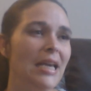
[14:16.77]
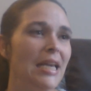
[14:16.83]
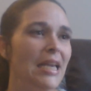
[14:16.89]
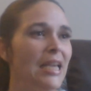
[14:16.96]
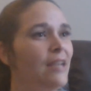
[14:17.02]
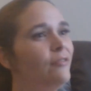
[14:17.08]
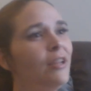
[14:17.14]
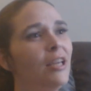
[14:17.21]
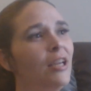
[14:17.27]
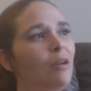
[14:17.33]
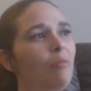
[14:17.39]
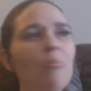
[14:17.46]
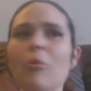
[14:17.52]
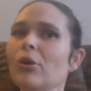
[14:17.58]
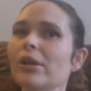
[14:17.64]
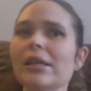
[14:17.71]
evening,
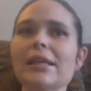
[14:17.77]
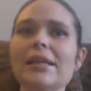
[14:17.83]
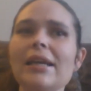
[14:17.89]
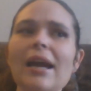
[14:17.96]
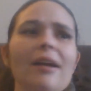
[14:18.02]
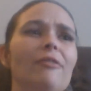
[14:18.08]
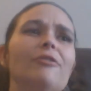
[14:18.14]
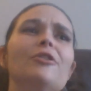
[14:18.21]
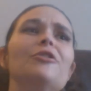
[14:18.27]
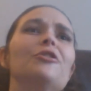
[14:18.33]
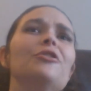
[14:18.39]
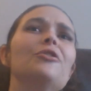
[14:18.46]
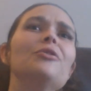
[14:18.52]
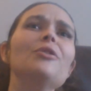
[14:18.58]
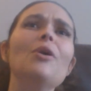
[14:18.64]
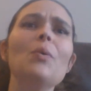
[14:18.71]
morning,
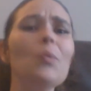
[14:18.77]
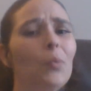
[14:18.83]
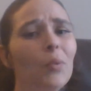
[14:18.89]
afternoon,